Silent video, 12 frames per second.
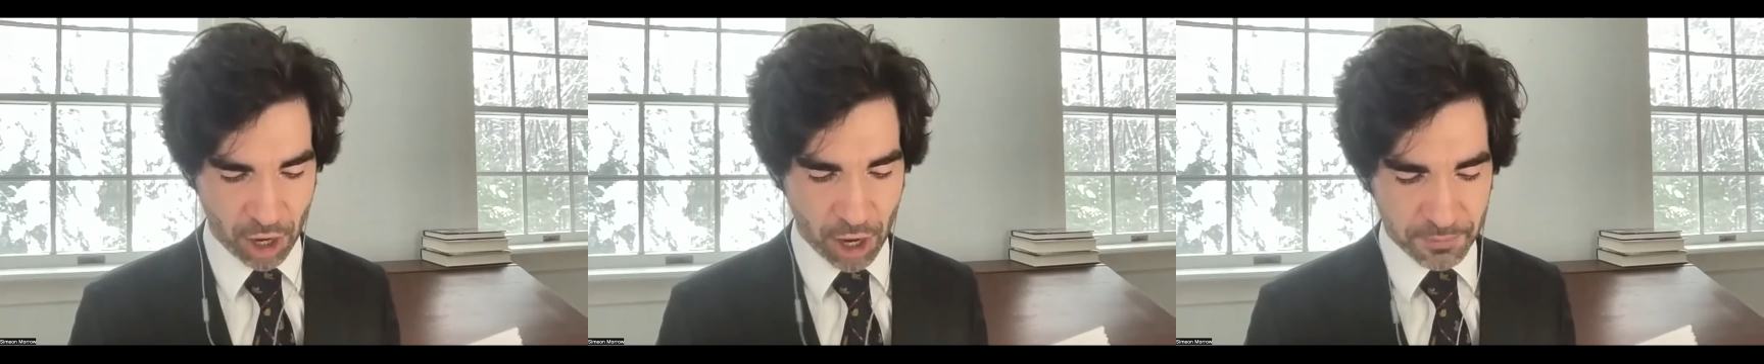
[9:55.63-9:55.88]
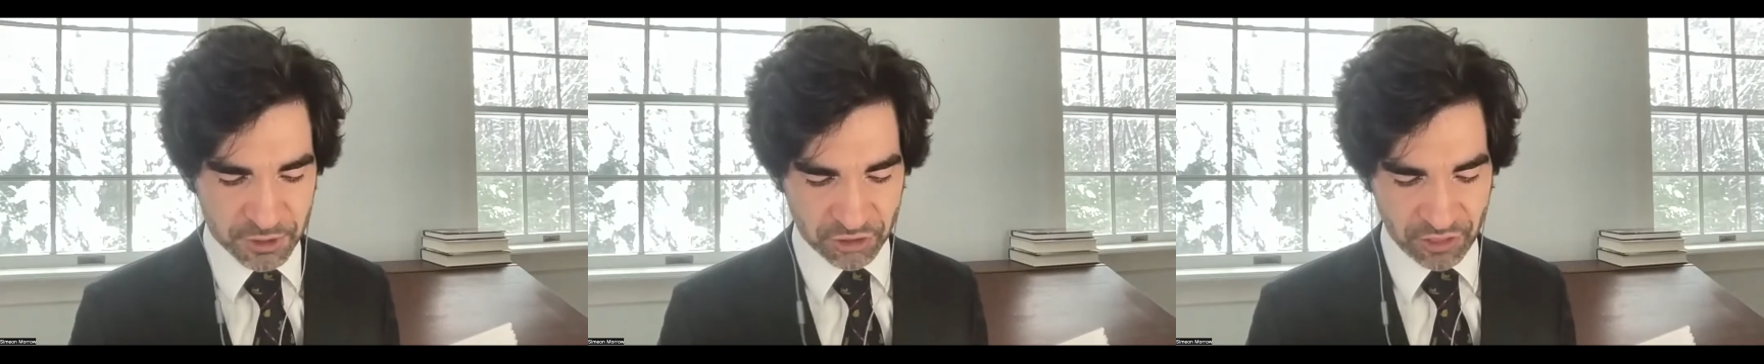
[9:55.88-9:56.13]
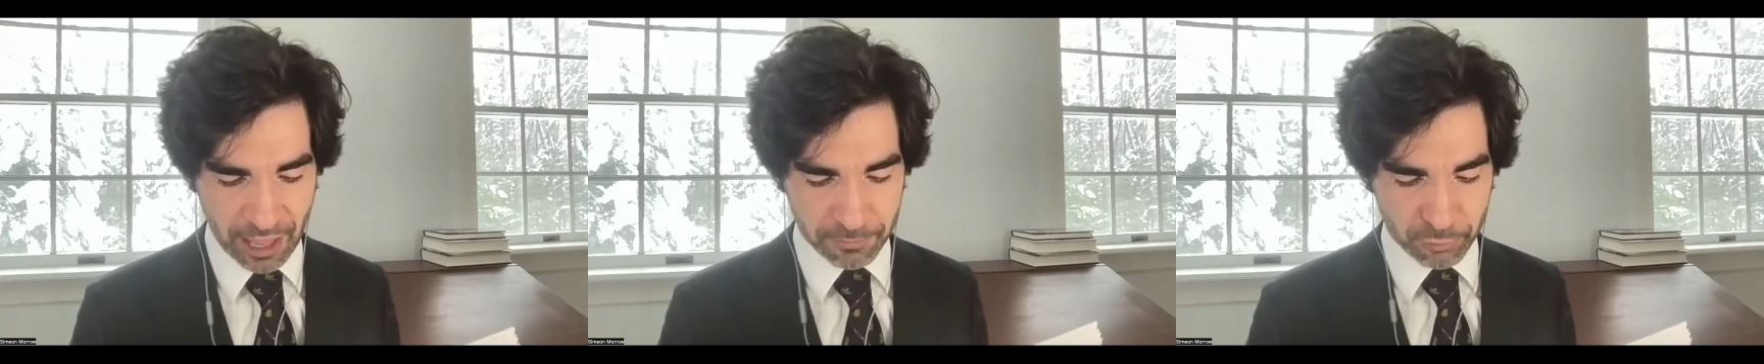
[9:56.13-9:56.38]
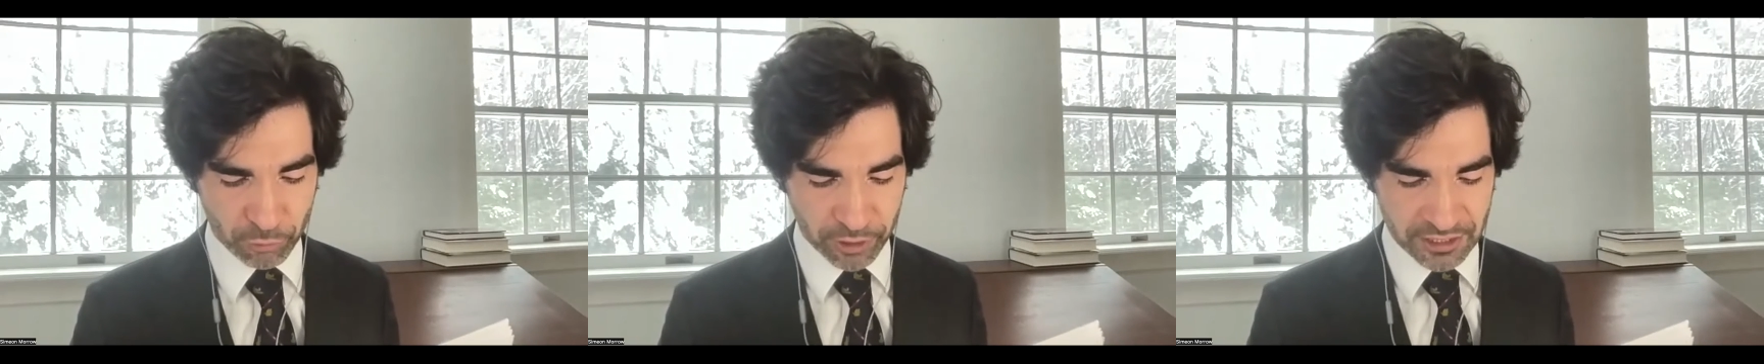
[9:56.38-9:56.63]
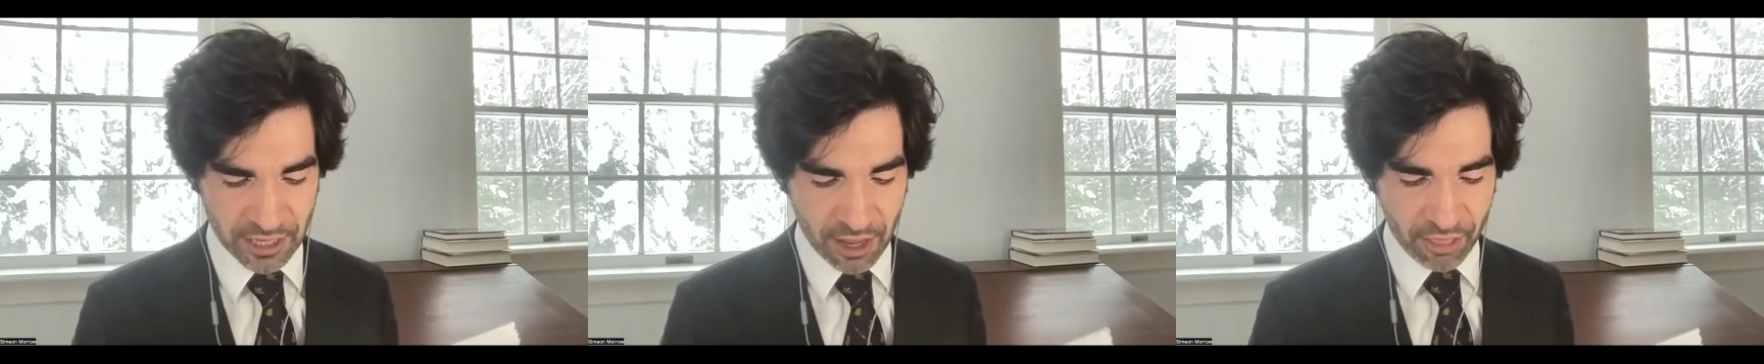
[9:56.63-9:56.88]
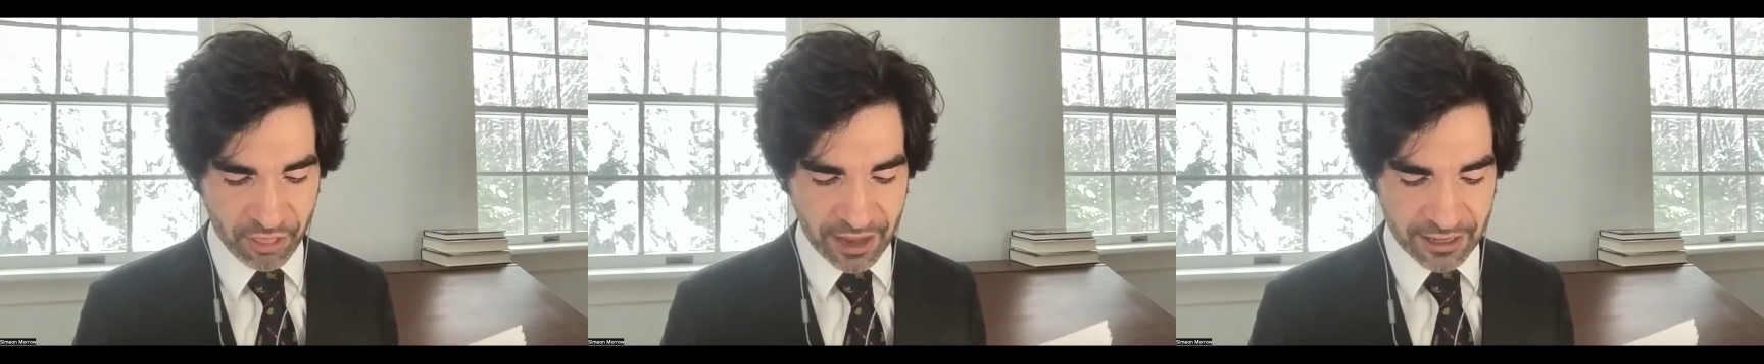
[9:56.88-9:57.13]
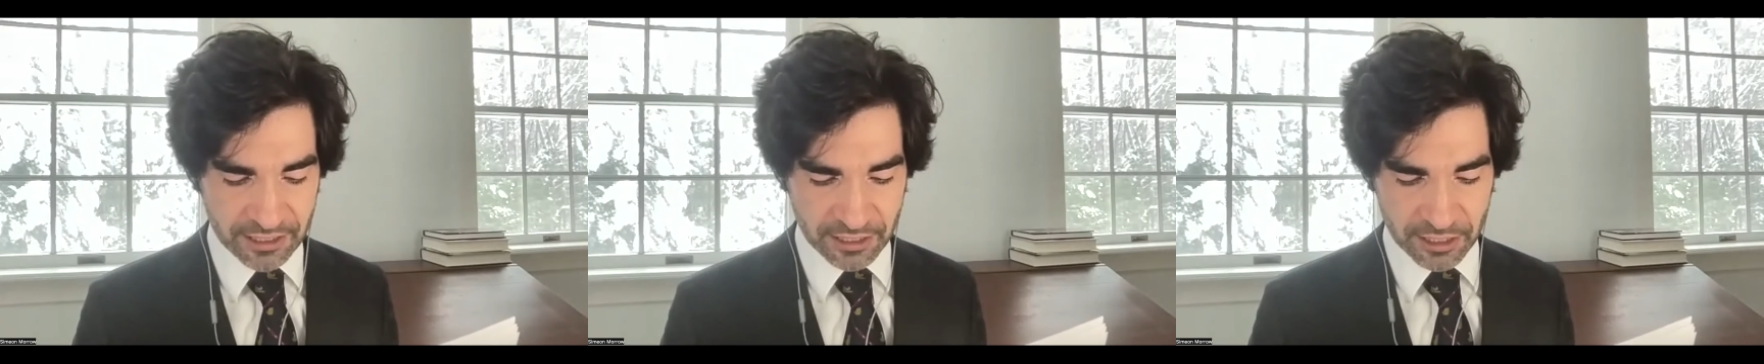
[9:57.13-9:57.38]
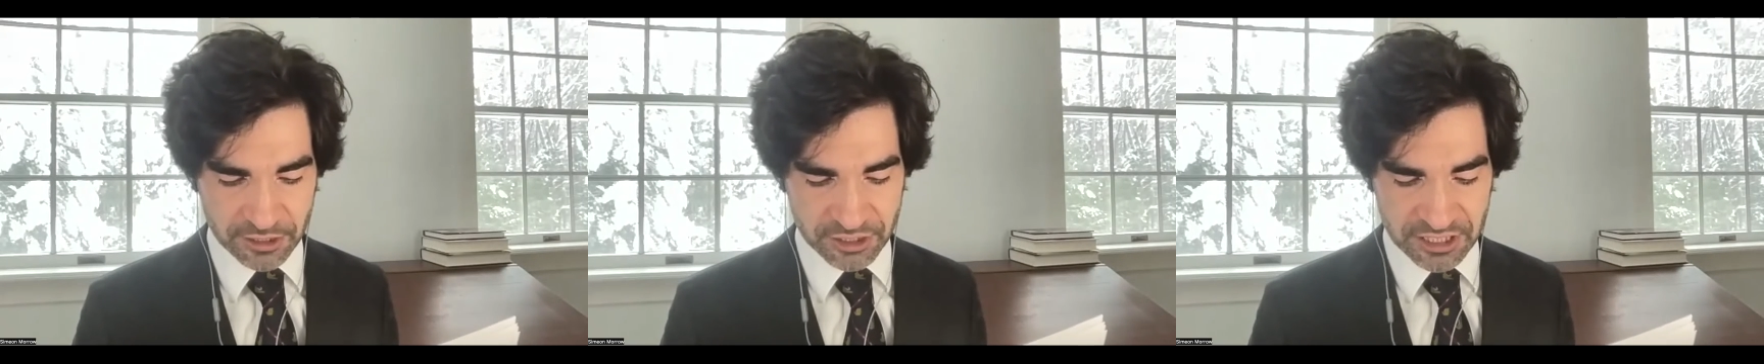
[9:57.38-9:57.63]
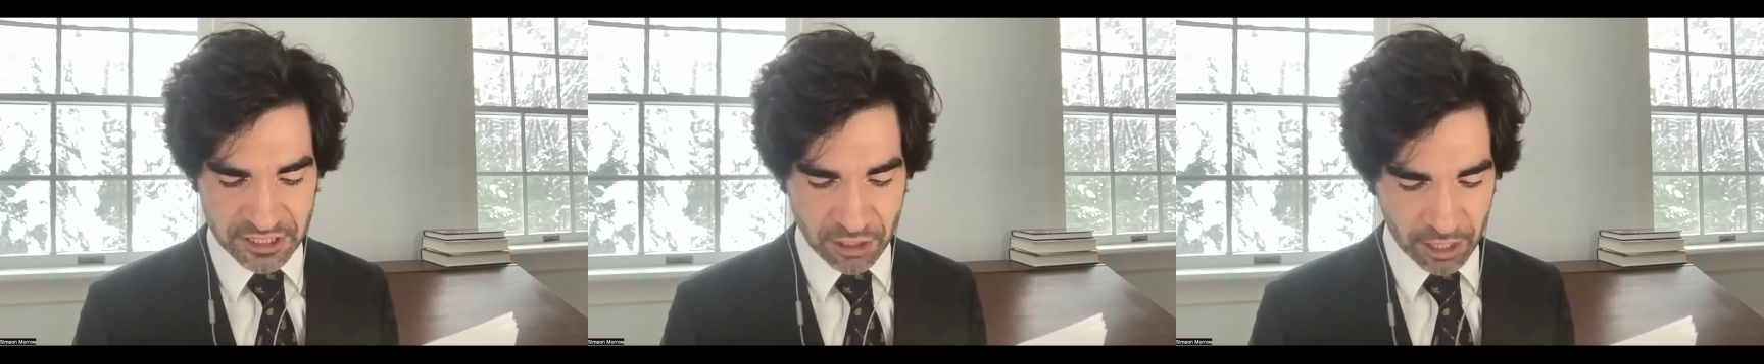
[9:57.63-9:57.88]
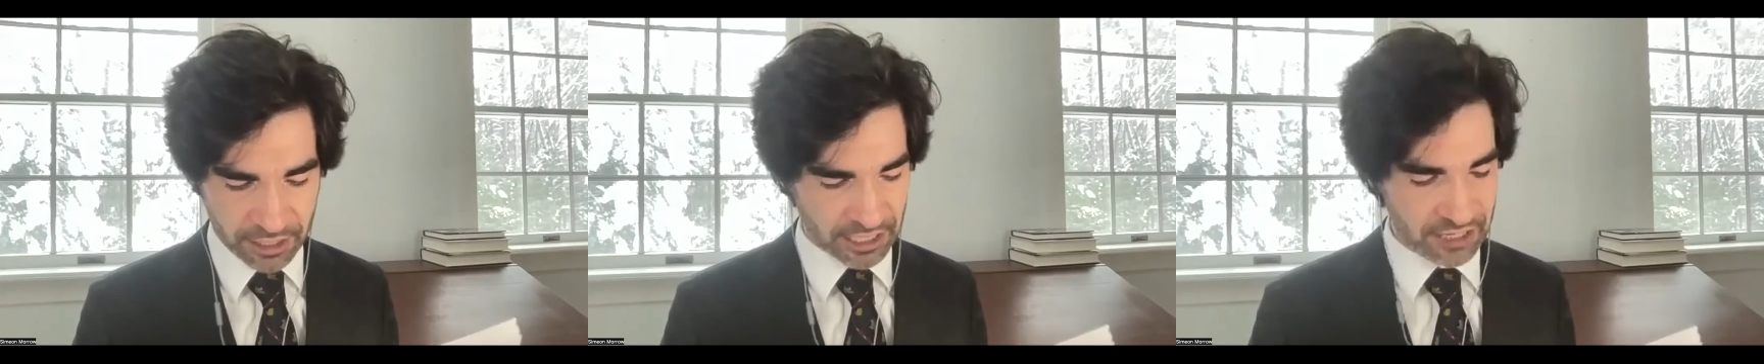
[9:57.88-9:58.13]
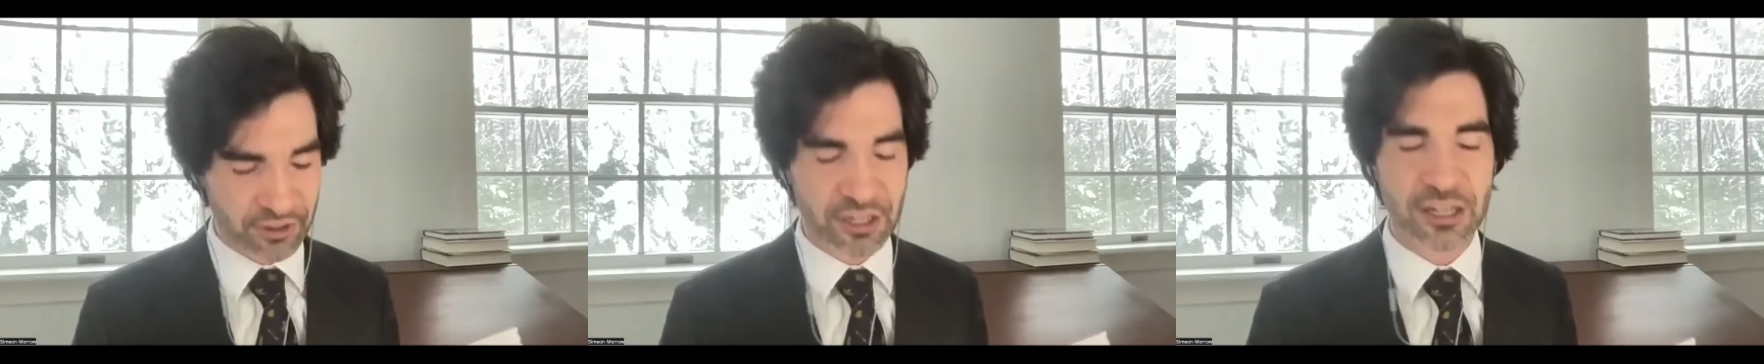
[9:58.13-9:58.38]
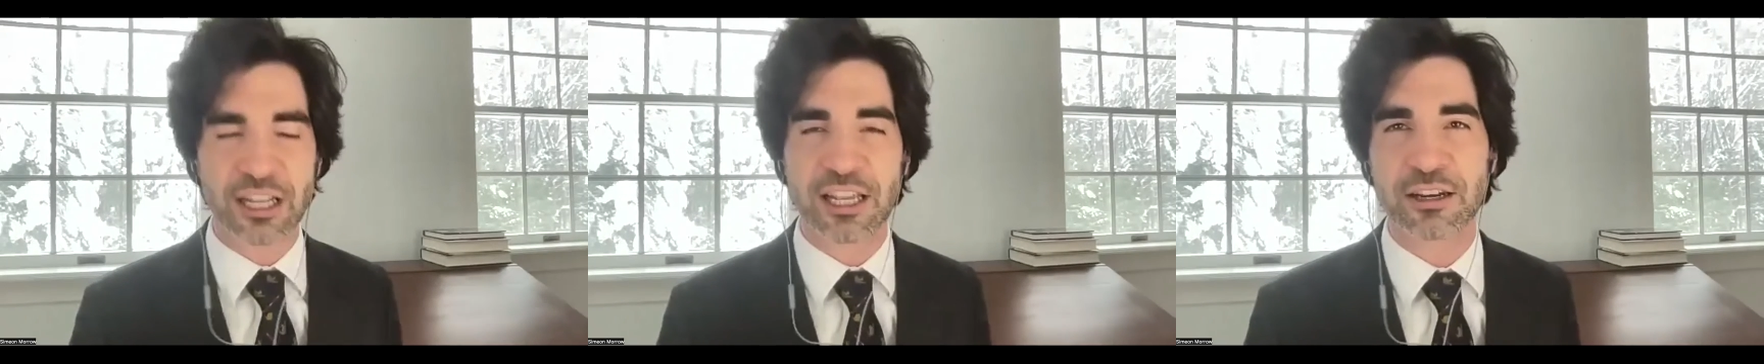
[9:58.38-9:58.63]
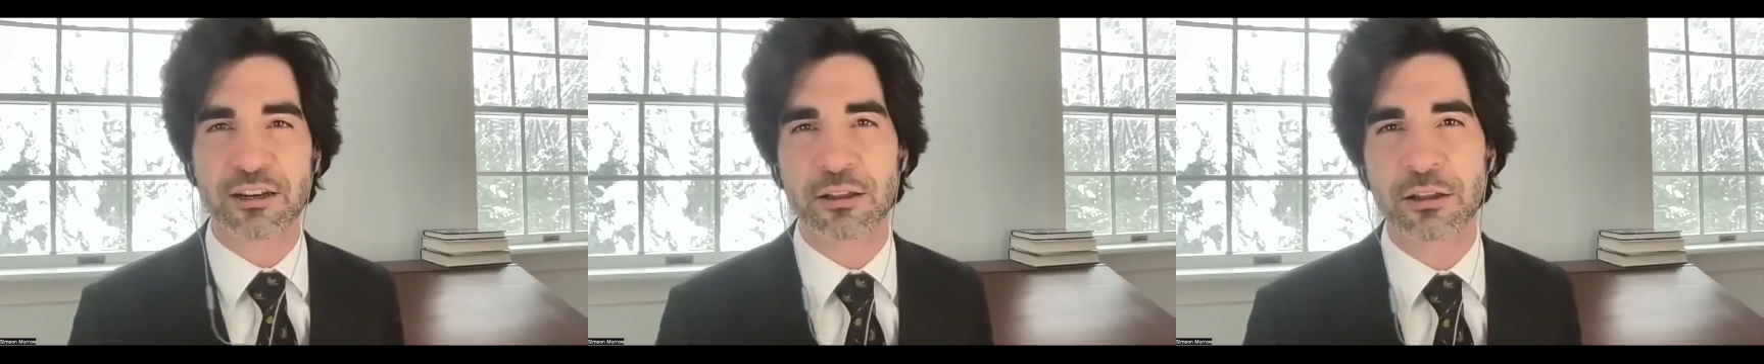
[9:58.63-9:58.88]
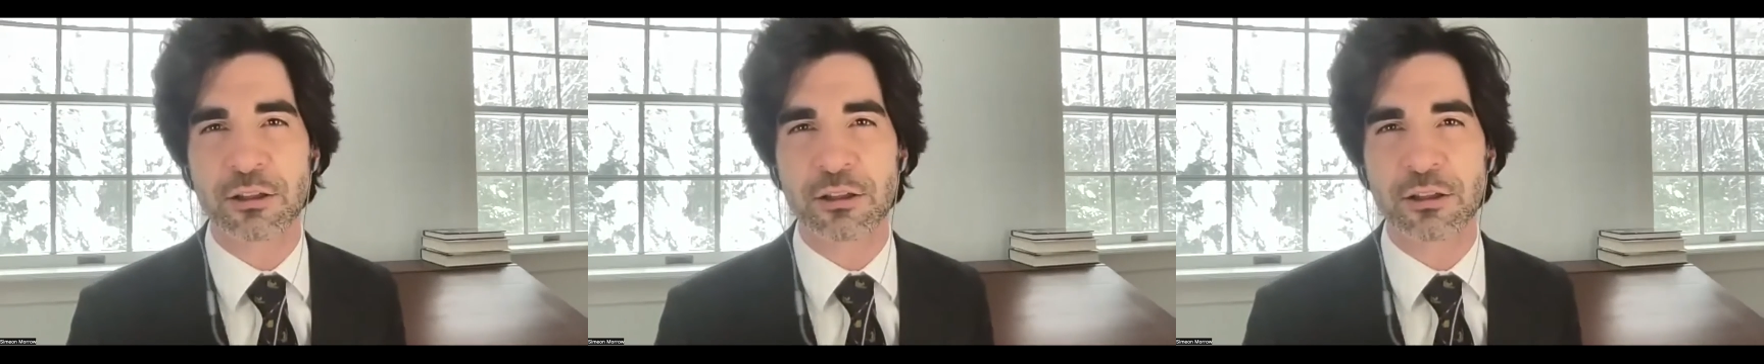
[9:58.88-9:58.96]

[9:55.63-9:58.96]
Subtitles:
up to that point that it did not even need